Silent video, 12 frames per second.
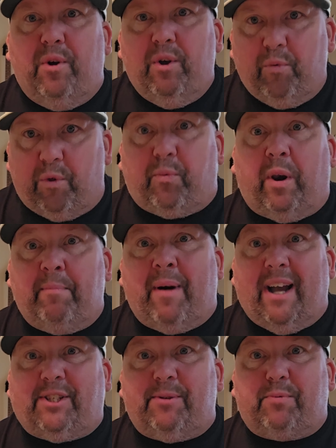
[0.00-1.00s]
with one of
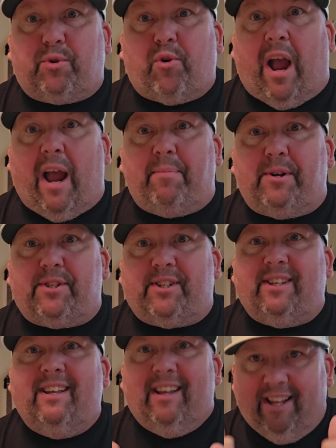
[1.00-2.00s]
my
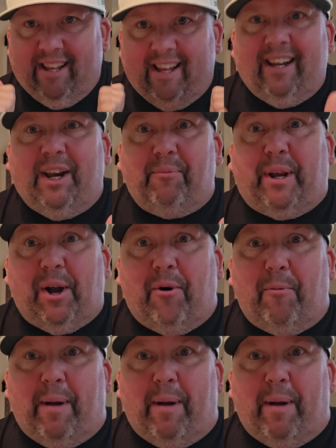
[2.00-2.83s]
subscribers. Here we go,